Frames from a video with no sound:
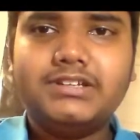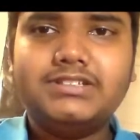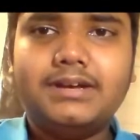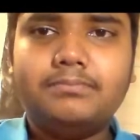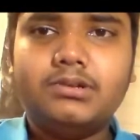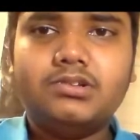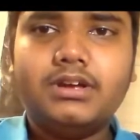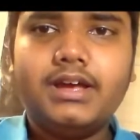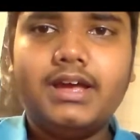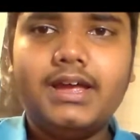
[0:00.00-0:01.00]
For
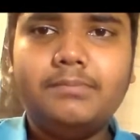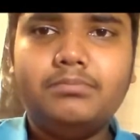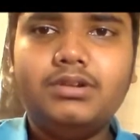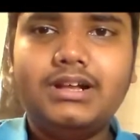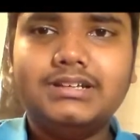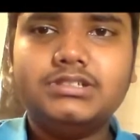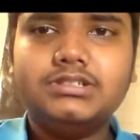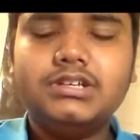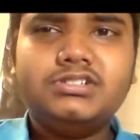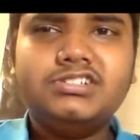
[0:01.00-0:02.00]
example, A+,
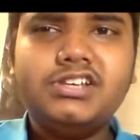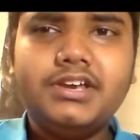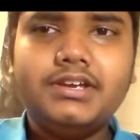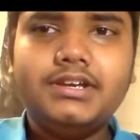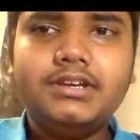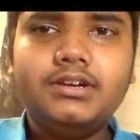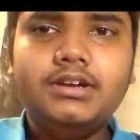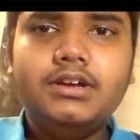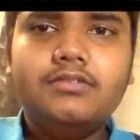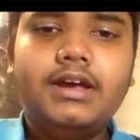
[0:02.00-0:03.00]
C,
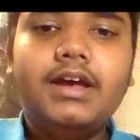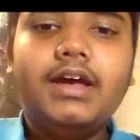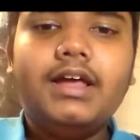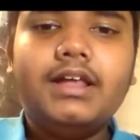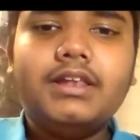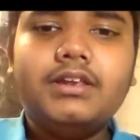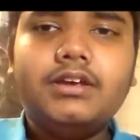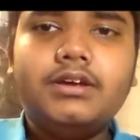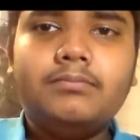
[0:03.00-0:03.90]
and